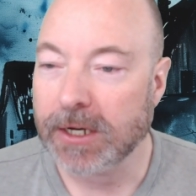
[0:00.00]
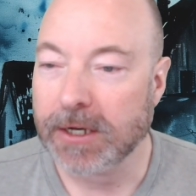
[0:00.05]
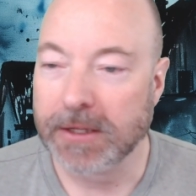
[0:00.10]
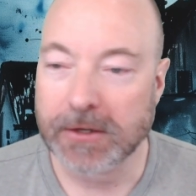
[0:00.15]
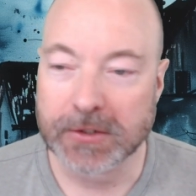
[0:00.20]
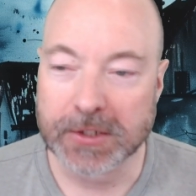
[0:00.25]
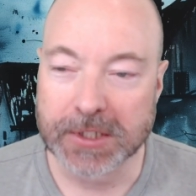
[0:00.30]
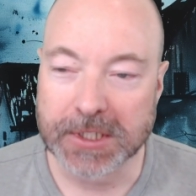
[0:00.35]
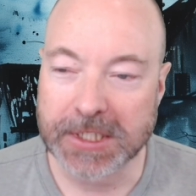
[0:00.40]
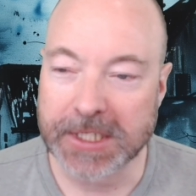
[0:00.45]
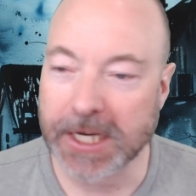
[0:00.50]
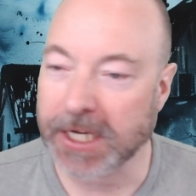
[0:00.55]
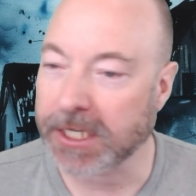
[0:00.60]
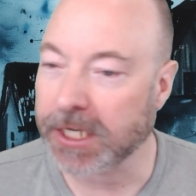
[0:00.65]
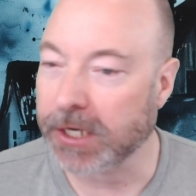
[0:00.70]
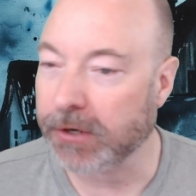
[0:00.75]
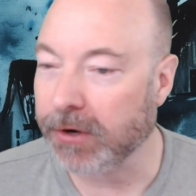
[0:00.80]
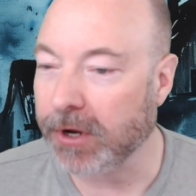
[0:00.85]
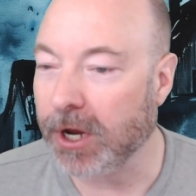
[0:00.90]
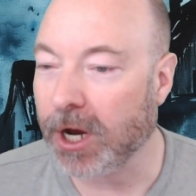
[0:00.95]
There's a
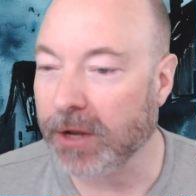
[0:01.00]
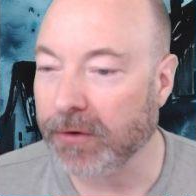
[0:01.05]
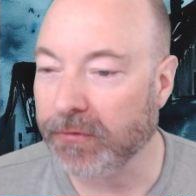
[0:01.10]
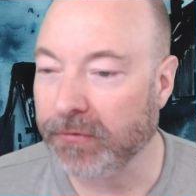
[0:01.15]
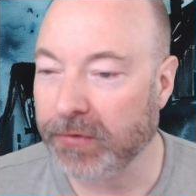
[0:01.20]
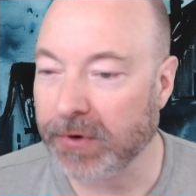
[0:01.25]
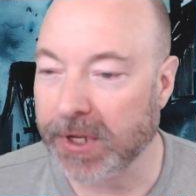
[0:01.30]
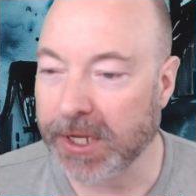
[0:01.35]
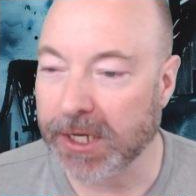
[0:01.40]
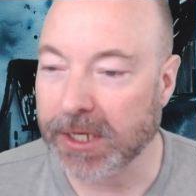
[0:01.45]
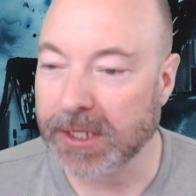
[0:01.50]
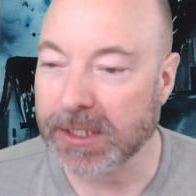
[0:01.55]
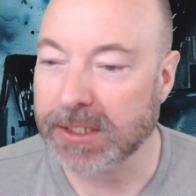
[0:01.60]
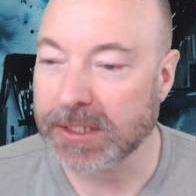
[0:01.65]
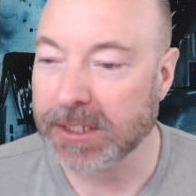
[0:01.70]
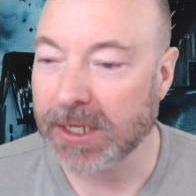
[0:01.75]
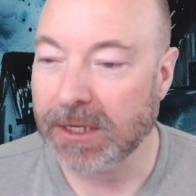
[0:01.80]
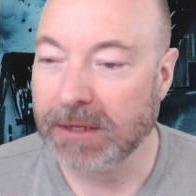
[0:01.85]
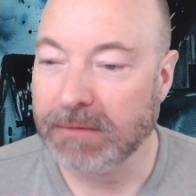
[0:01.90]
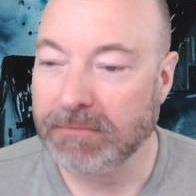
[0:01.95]
secondary
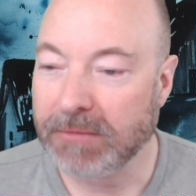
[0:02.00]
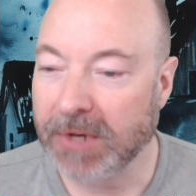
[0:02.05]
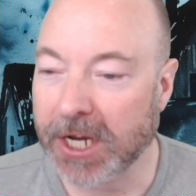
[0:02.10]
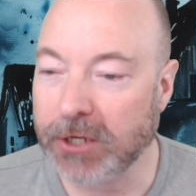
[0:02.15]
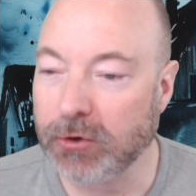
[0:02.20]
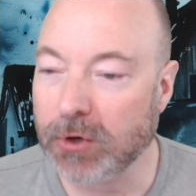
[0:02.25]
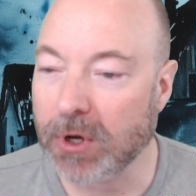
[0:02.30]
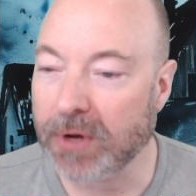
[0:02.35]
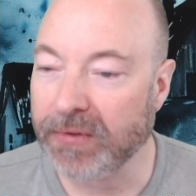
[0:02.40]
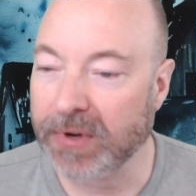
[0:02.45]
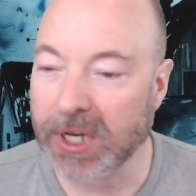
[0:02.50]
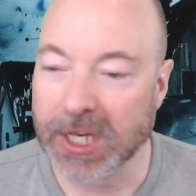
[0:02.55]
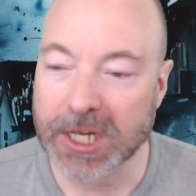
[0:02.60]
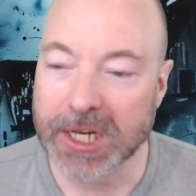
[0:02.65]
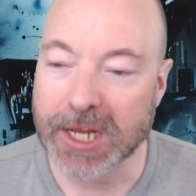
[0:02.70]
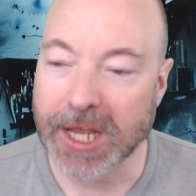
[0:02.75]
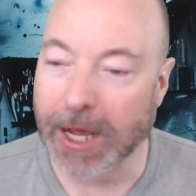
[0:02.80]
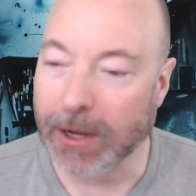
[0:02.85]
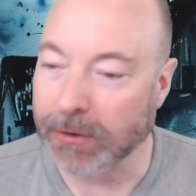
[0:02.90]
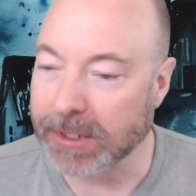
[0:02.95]
conflict. I do have a little
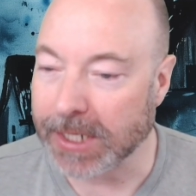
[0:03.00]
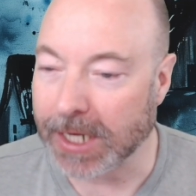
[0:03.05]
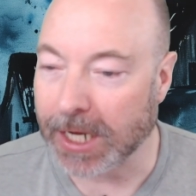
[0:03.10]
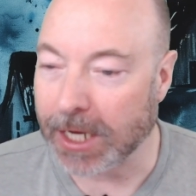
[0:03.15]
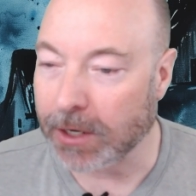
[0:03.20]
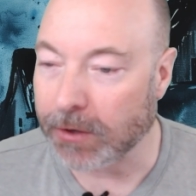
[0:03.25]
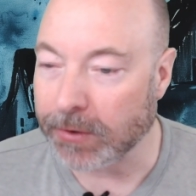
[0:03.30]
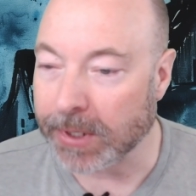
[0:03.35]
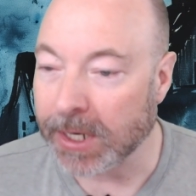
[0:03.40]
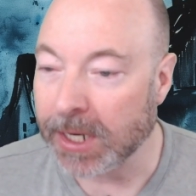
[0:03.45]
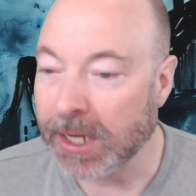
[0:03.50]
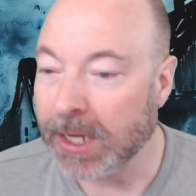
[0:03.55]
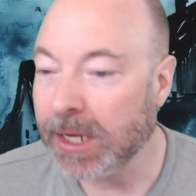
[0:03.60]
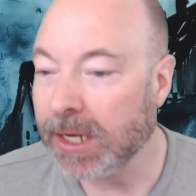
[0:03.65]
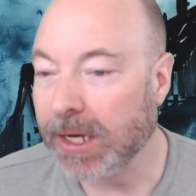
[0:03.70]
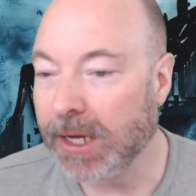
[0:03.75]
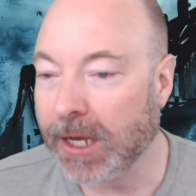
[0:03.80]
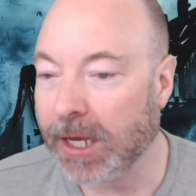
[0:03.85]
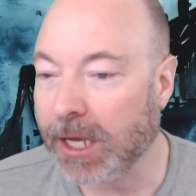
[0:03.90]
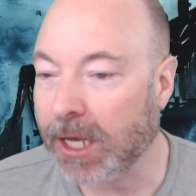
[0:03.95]
countdown,
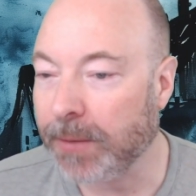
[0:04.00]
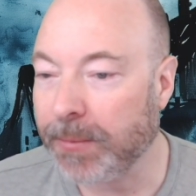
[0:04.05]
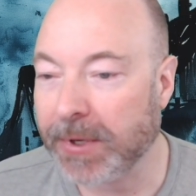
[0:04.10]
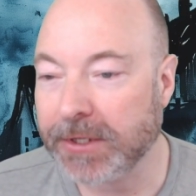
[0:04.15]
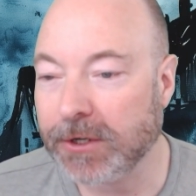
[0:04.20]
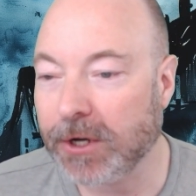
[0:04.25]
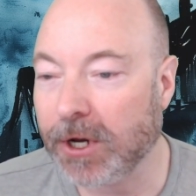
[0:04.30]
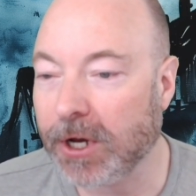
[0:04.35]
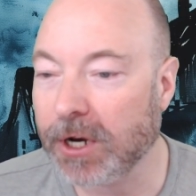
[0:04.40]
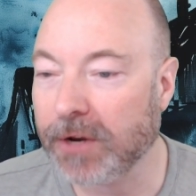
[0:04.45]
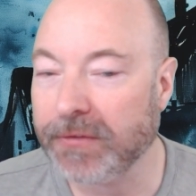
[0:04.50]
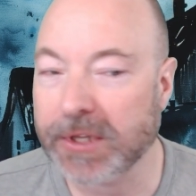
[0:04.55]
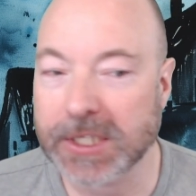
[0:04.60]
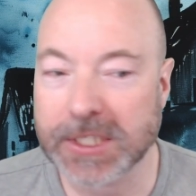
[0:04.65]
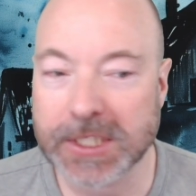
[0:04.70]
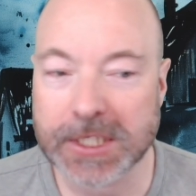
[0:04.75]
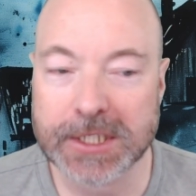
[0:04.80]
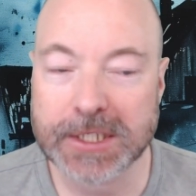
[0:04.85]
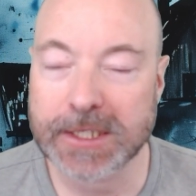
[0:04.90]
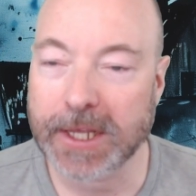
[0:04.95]
but all of
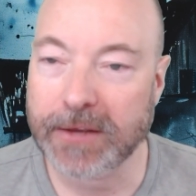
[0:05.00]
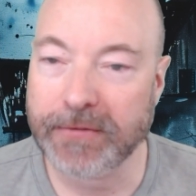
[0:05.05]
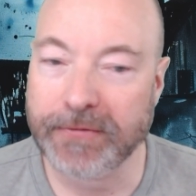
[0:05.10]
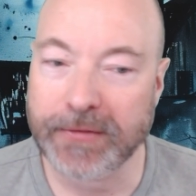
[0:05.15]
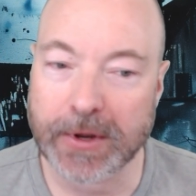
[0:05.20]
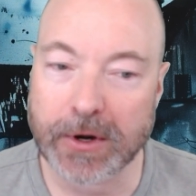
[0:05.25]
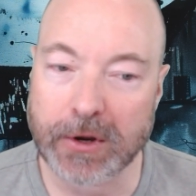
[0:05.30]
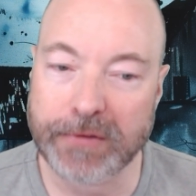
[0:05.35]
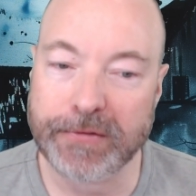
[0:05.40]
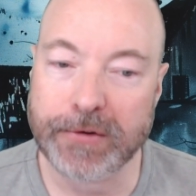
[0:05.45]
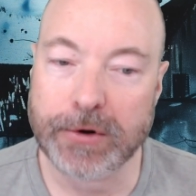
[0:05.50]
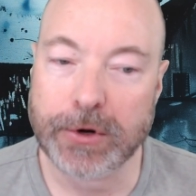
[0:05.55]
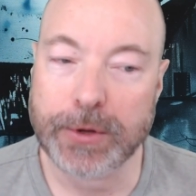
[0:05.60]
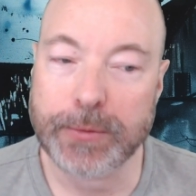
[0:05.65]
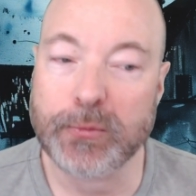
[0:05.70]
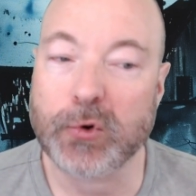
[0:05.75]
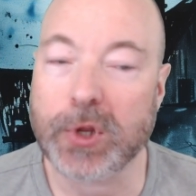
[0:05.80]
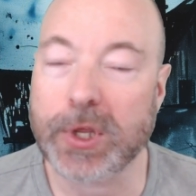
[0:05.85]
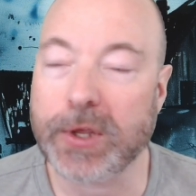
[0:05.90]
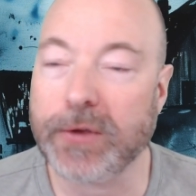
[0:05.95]
this is like very, very
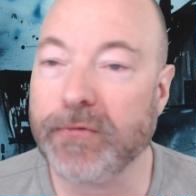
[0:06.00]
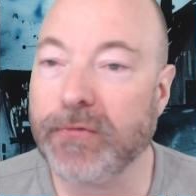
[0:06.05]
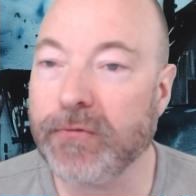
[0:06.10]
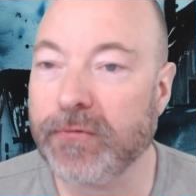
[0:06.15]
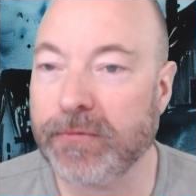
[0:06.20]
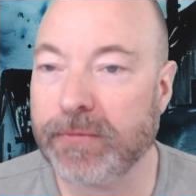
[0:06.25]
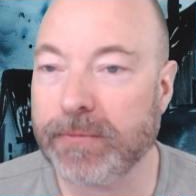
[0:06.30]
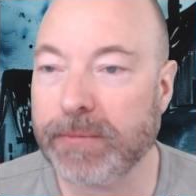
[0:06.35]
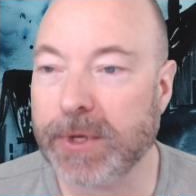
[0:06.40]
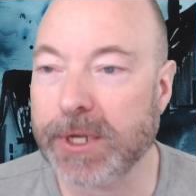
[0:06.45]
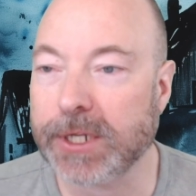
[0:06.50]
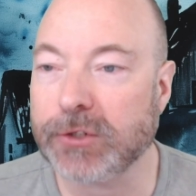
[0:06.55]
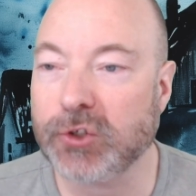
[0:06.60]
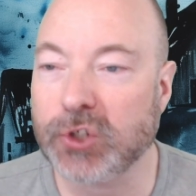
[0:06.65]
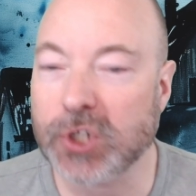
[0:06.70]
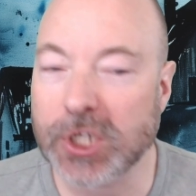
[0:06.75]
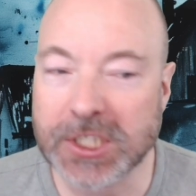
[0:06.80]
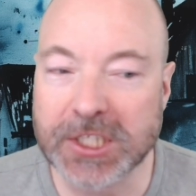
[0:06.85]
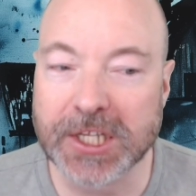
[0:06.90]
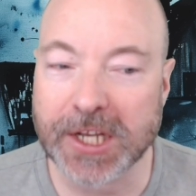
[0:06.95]
brief and
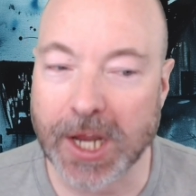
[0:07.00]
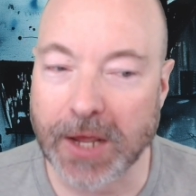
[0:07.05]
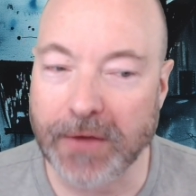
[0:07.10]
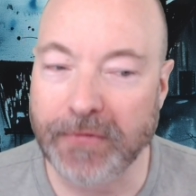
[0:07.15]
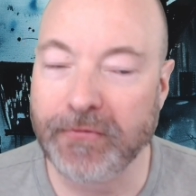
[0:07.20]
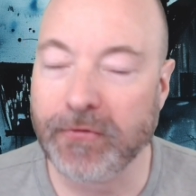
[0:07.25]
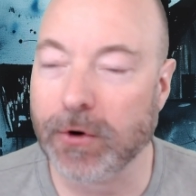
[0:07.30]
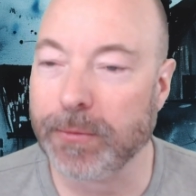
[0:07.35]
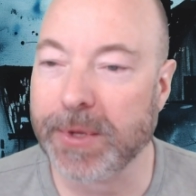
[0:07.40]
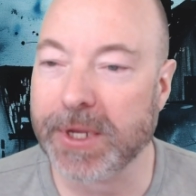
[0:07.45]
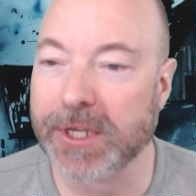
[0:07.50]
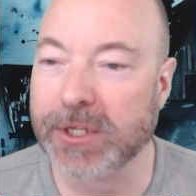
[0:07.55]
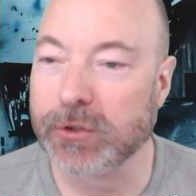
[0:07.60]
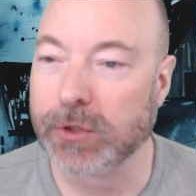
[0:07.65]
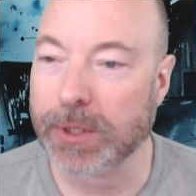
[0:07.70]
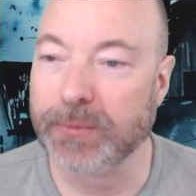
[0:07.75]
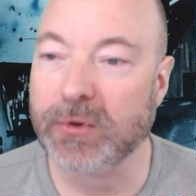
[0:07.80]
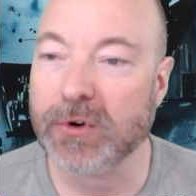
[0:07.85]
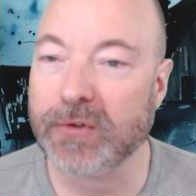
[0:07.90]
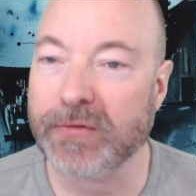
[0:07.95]
just enough for me to
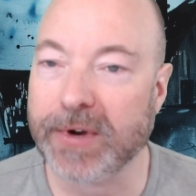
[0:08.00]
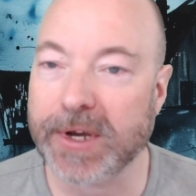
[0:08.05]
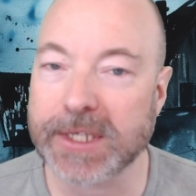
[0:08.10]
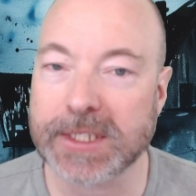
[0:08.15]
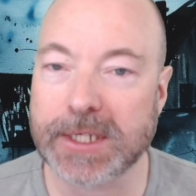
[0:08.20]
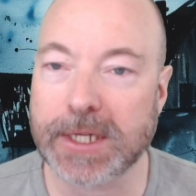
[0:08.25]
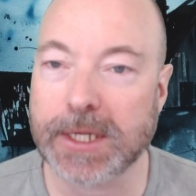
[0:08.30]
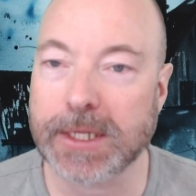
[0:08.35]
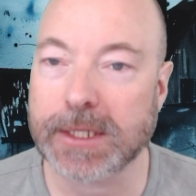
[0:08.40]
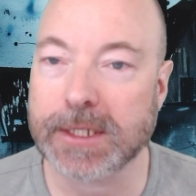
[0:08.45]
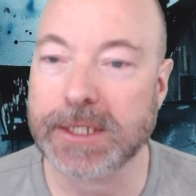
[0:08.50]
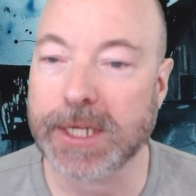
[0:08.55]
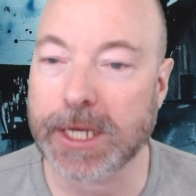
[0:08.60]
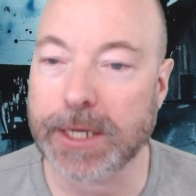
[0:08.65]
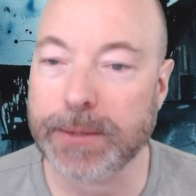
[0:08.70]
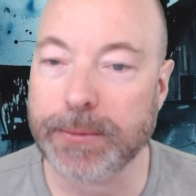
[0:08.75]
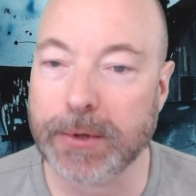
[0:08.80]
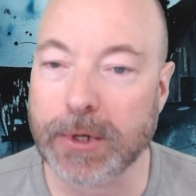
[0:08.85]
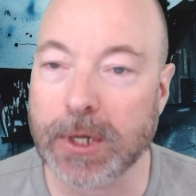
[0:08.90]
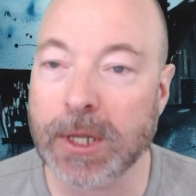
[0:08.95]
improvise it at the
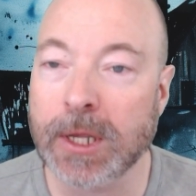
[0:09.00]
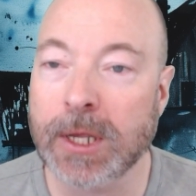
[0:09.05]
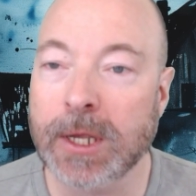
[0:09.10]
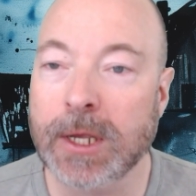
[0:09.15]
table.